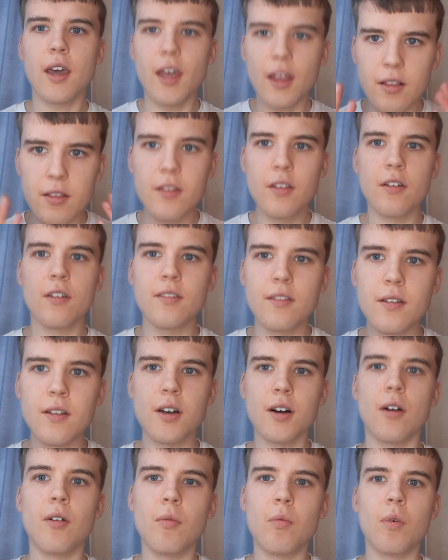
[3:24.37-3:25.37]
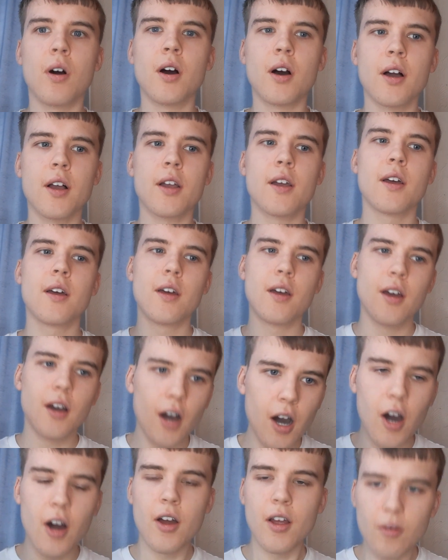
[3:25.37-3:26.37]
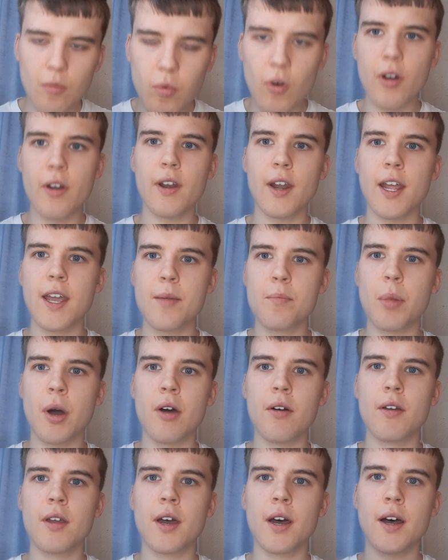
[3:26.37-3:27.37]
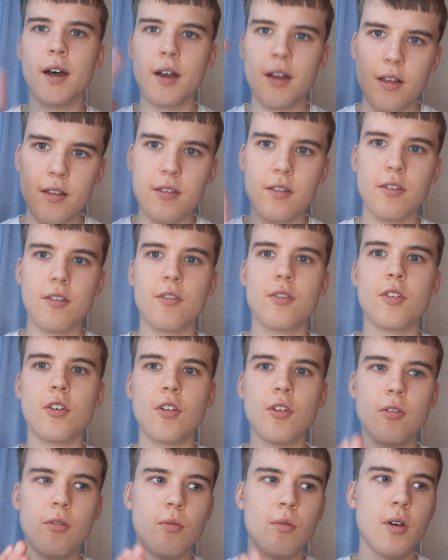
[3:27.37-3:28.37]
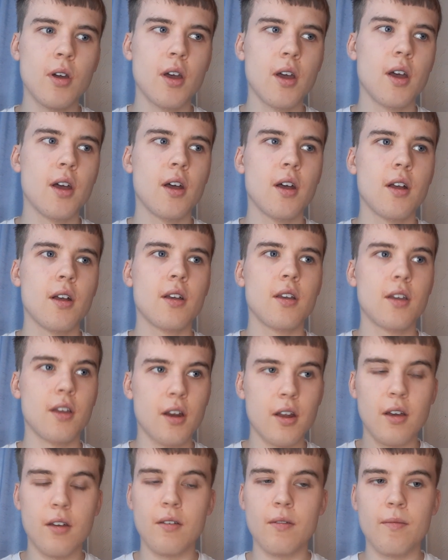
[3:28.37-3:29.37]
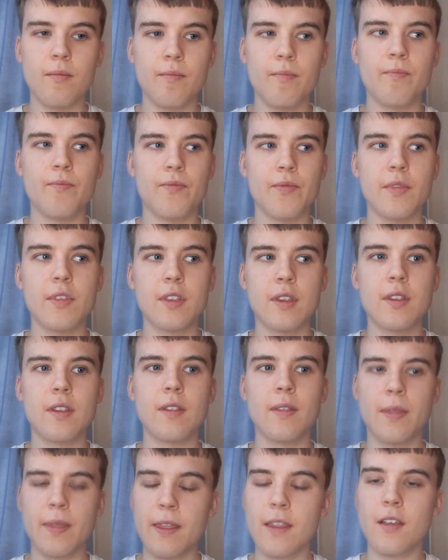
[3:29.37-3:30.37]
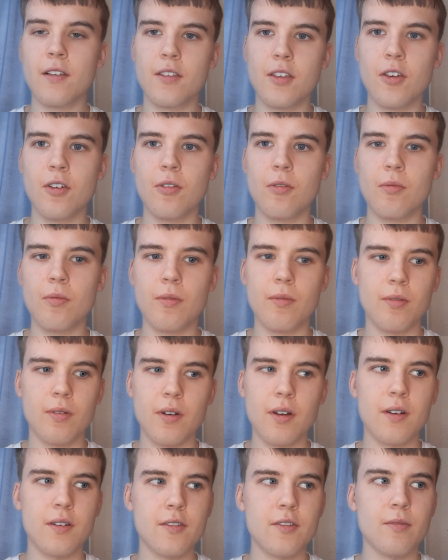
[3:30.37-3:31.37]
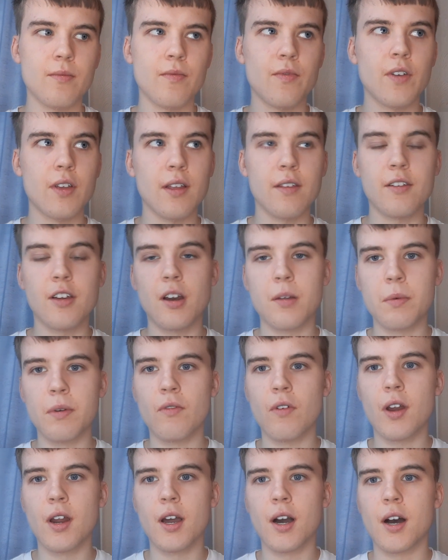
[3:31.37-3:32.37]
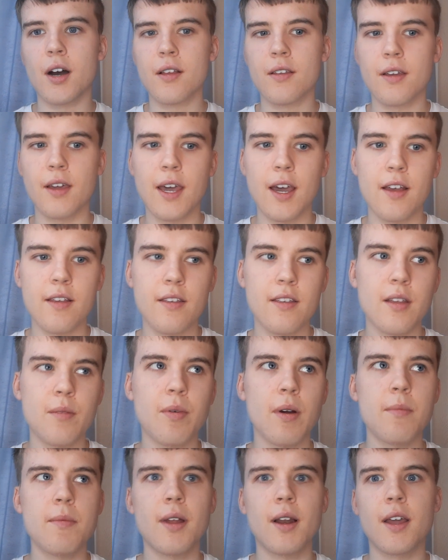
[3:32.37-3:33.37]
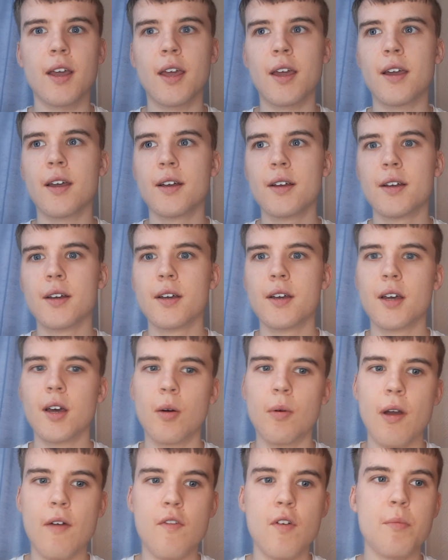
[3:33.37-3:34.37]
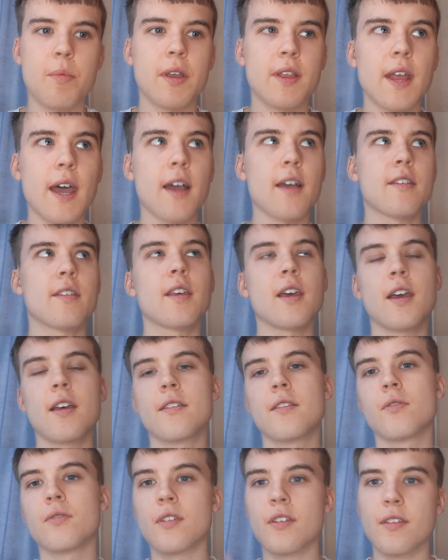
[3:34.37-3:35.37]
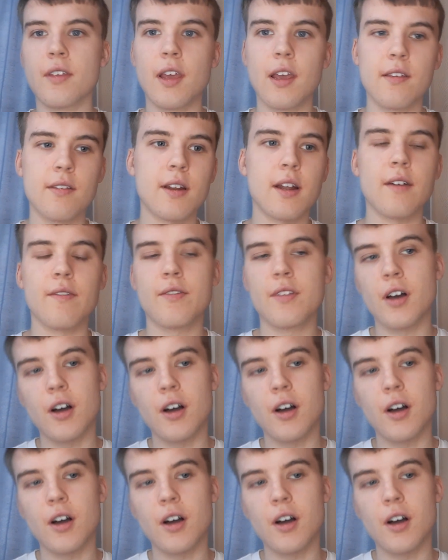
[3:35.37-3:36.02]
It does not work. I want Lee Bowyer to do, you know, to do something that's going to be really hard and get us in the Premier League, whether it be next season or the season after.